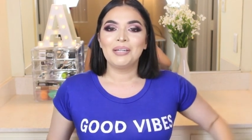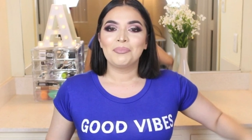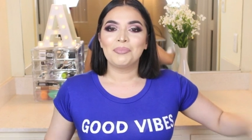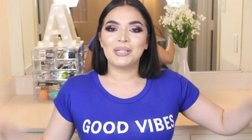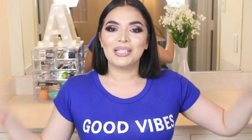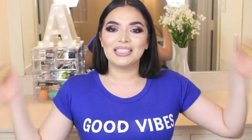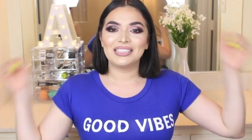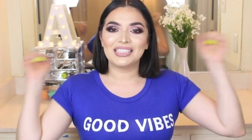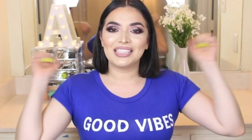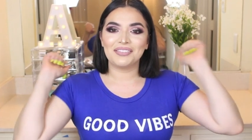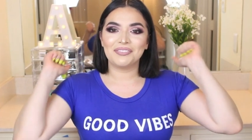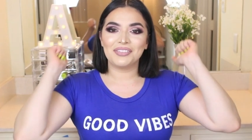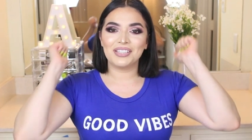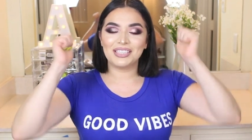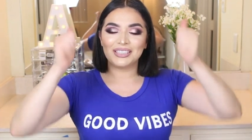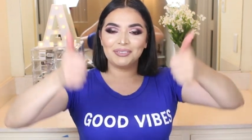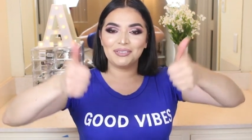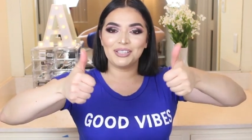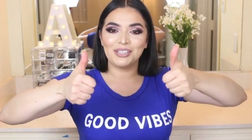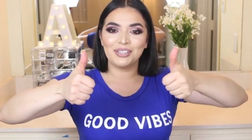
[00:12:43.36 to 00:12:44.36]
Please give
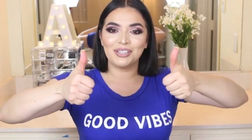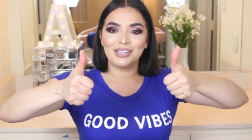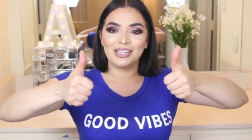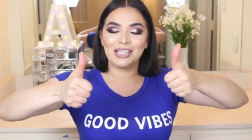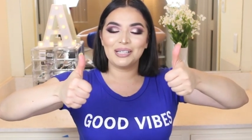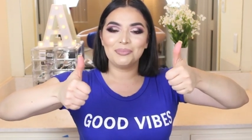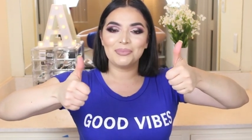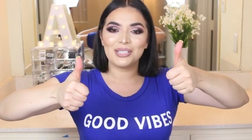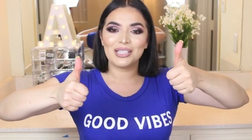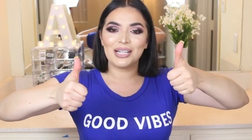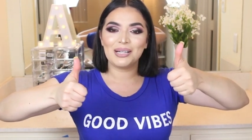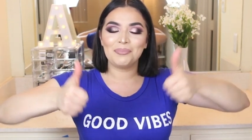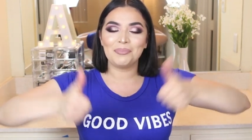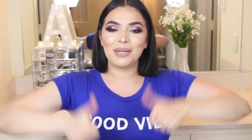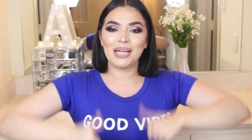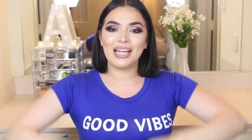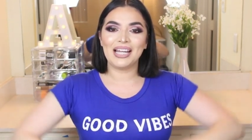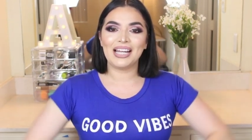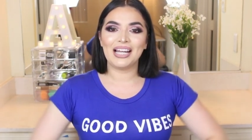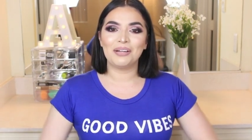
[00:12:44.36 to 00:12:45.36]
this video a thumbs up,
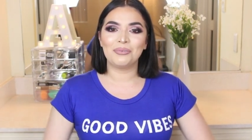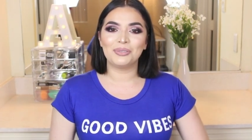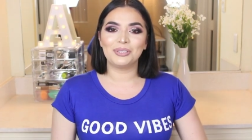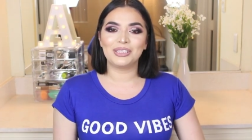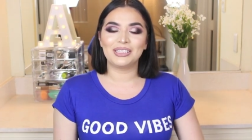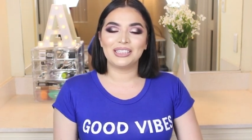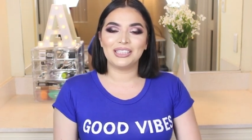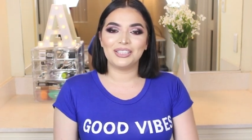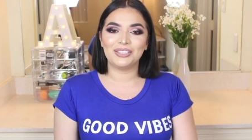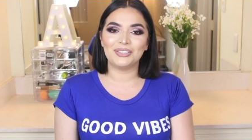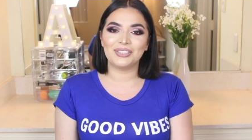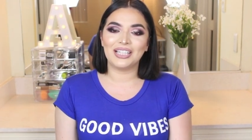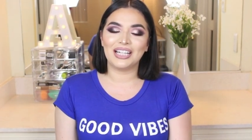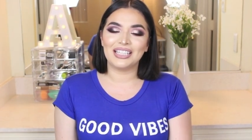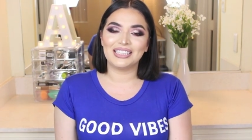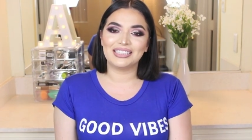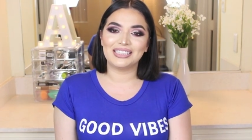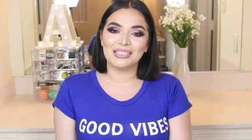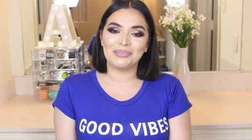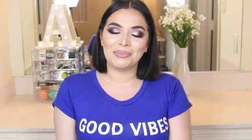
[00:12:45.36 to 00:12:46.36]
and I will see you
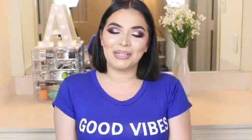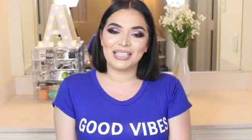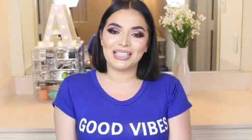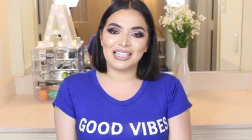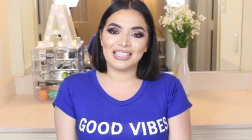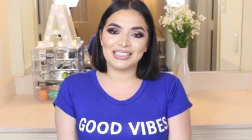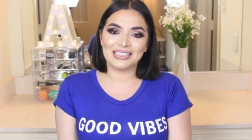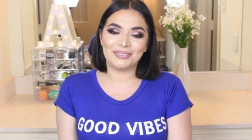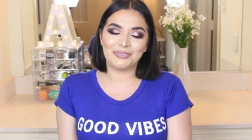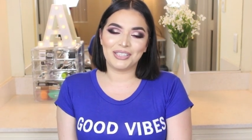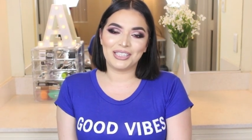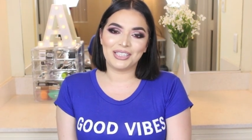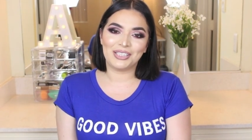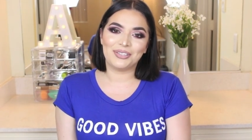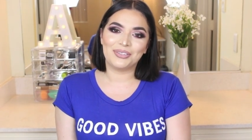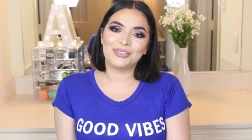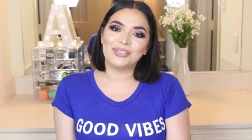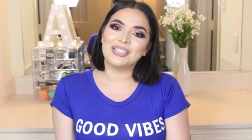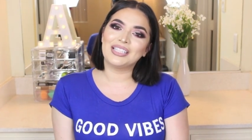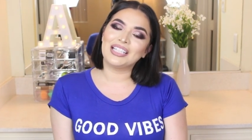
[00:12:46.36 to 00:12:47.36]
guys in my next
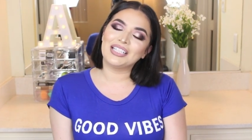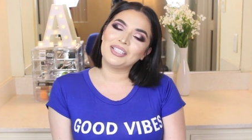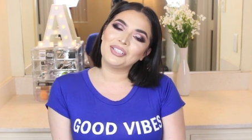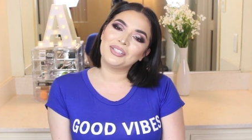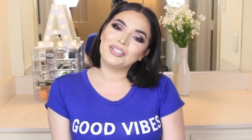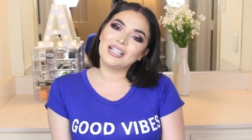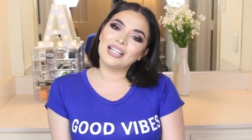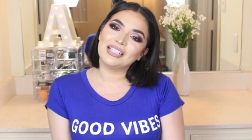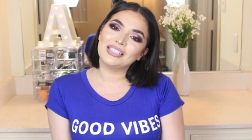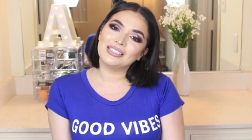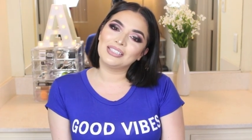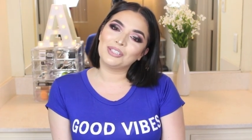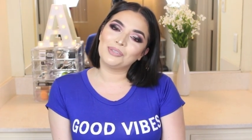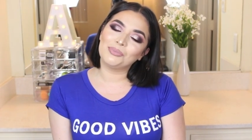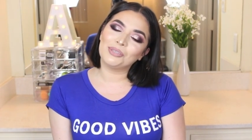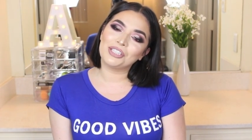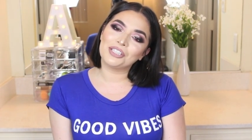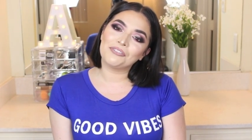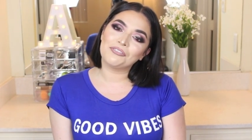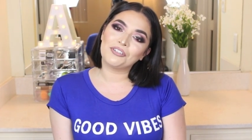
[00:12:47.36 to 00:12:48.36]
video. Thank you guys so
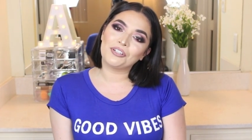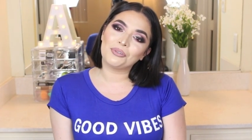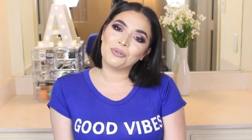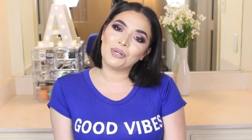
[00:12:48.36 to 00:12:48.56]
much for